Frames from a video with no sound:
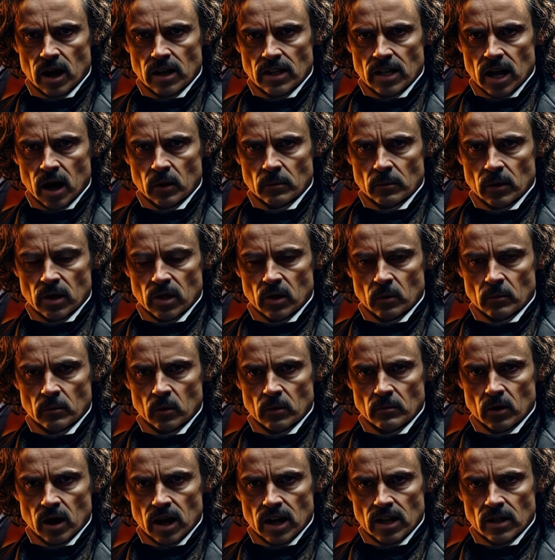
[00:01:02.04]
allow me to
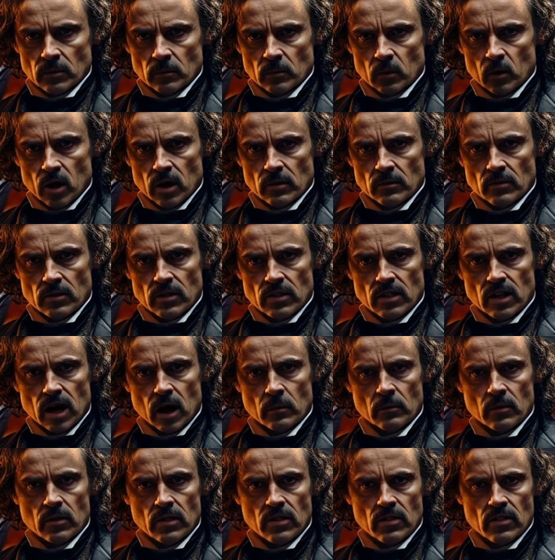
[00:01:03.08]
provide a brief
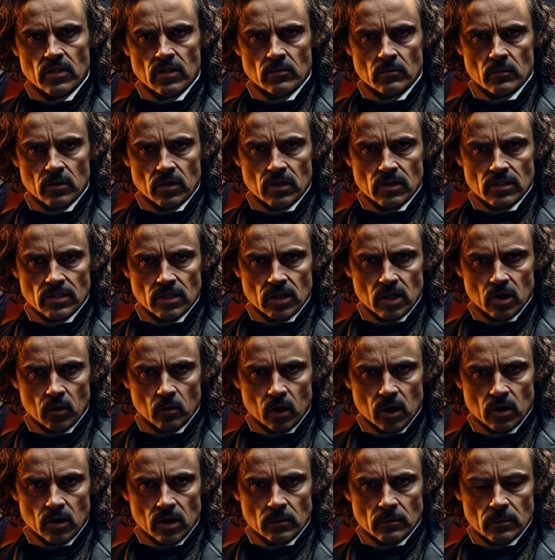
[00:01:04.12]
synopsis of this
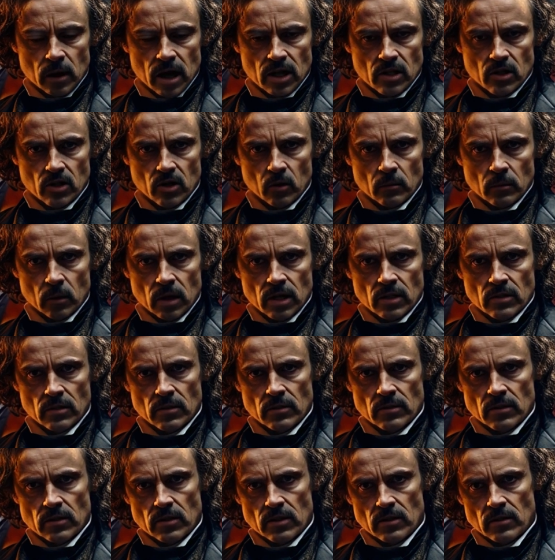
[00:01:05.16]
literary
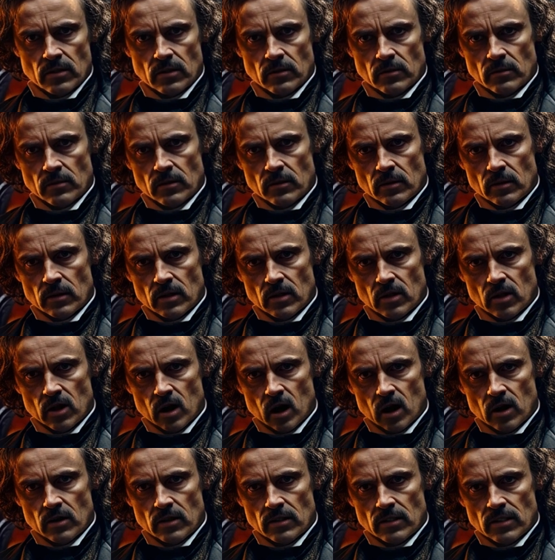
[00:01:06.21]
masterpiece. The
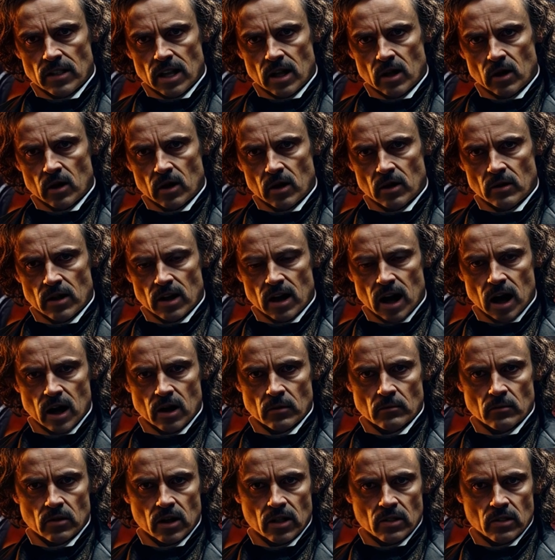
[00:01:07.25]
Scarlet Letter
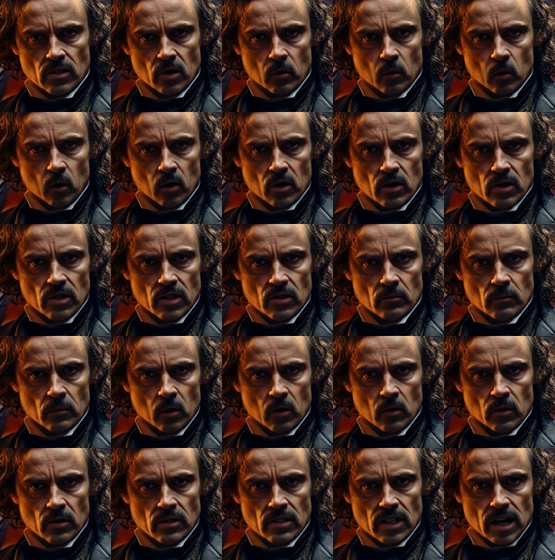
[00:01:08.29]
unveils a world of
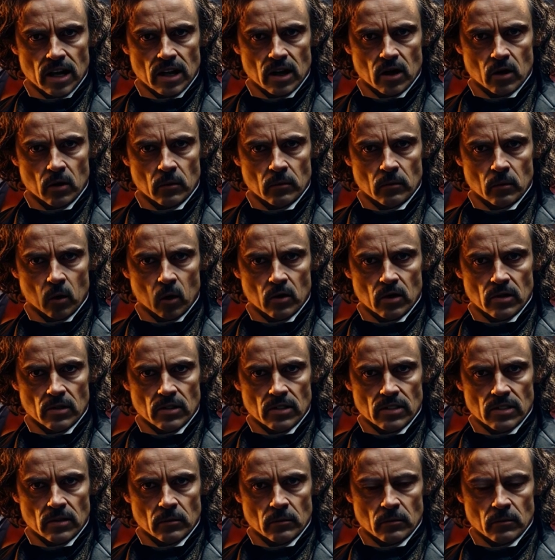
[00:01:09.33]
puritanical
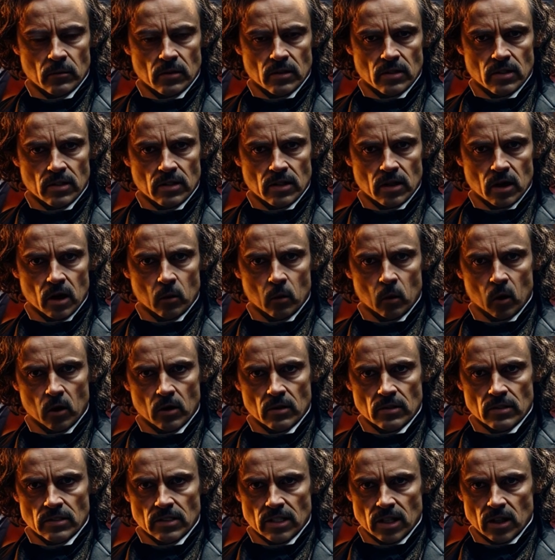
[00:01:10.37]
moralism,
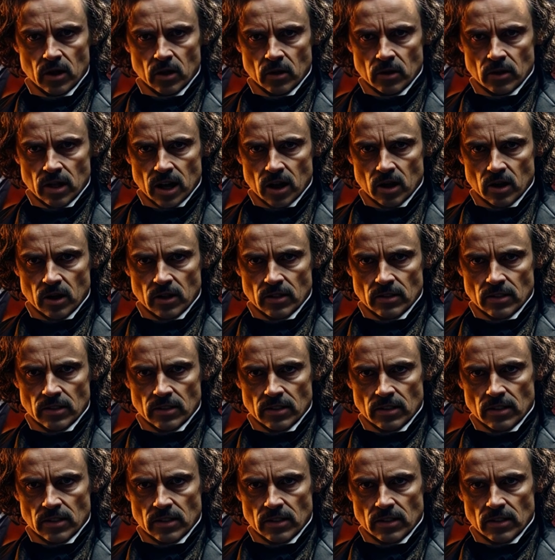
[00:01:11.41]
where a single letter,